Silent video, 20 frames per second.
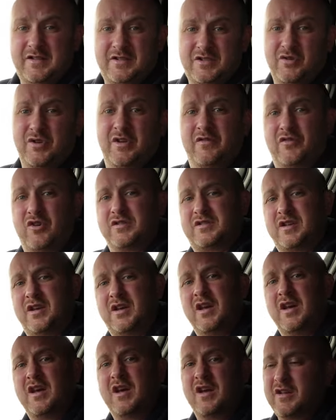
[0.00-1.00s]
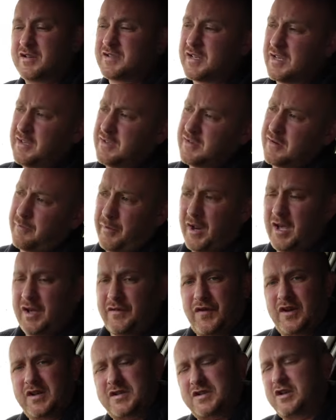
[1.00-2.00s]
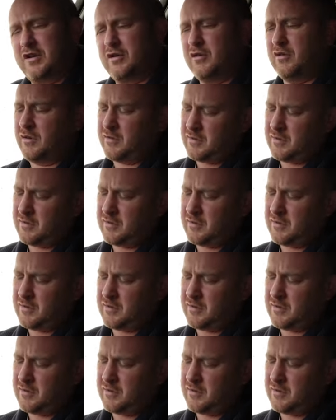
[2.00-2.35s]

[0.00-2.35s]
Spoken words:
So you've got to sit in your breakfast and you go,